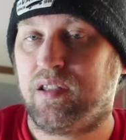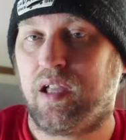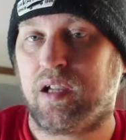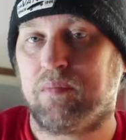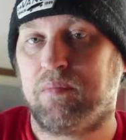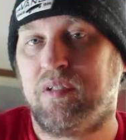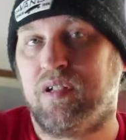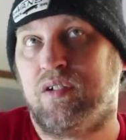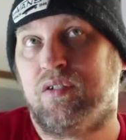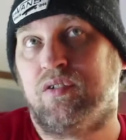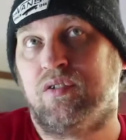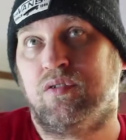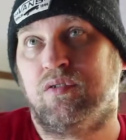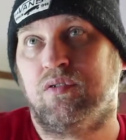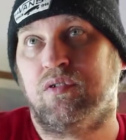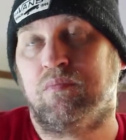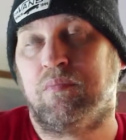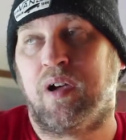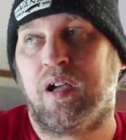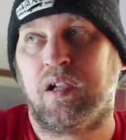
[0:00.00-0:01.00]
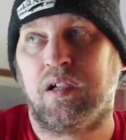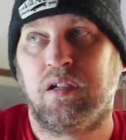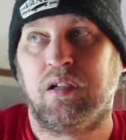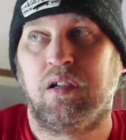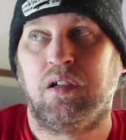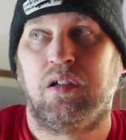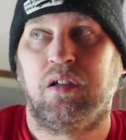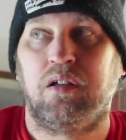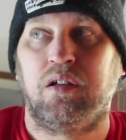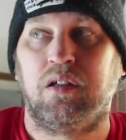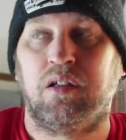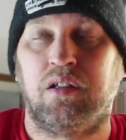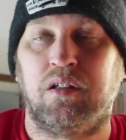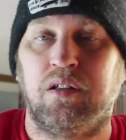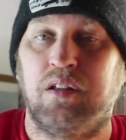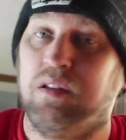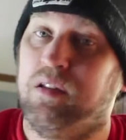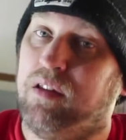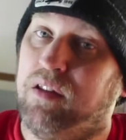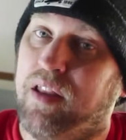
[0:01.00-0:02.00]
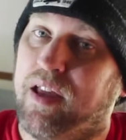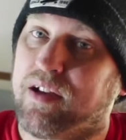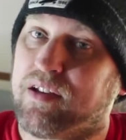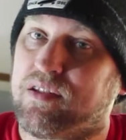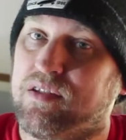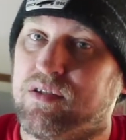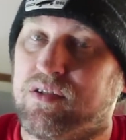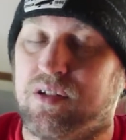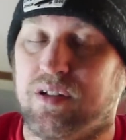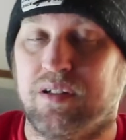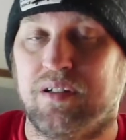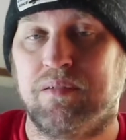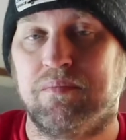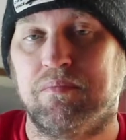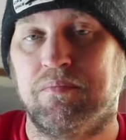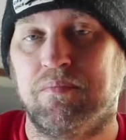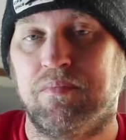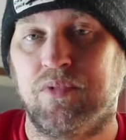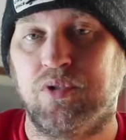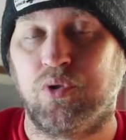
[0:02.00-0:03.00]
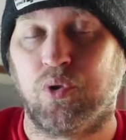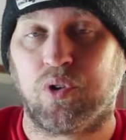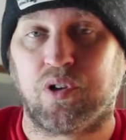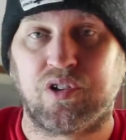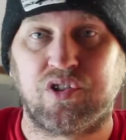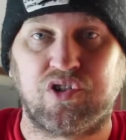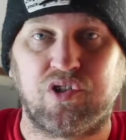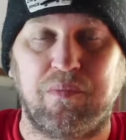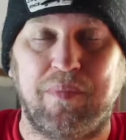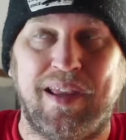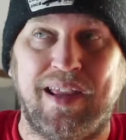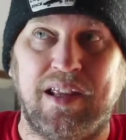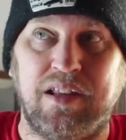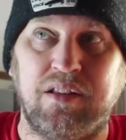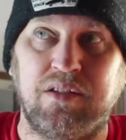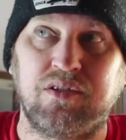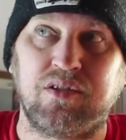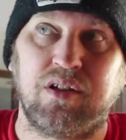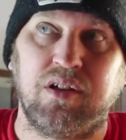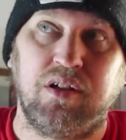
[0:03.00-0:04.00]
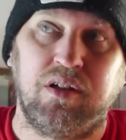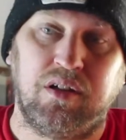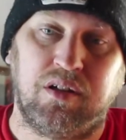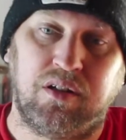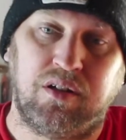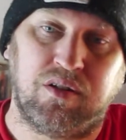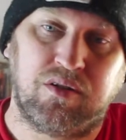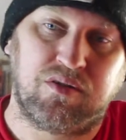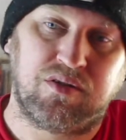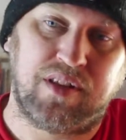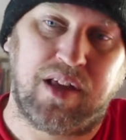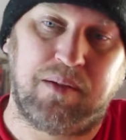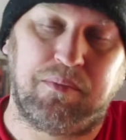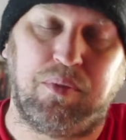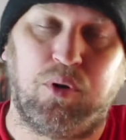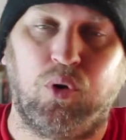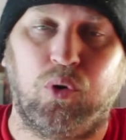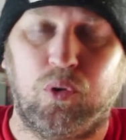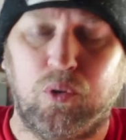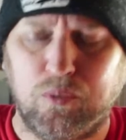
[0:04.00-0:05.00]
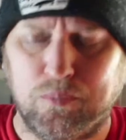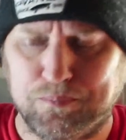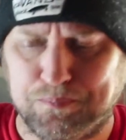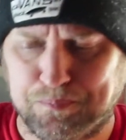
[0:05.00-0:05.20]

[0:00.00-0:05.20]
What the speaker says: like me to do in the next DORAGON's domains. And here's that poll.